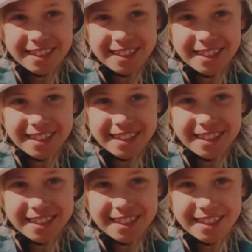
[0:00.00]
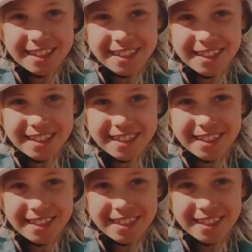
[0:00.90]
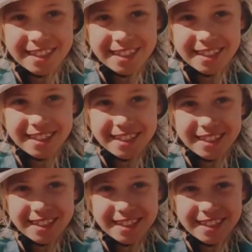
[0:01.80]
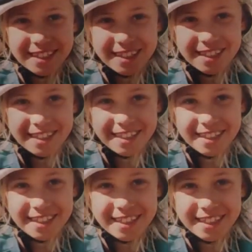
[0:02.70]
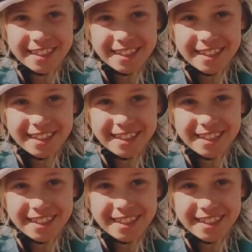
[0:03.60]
The person shown says nothing.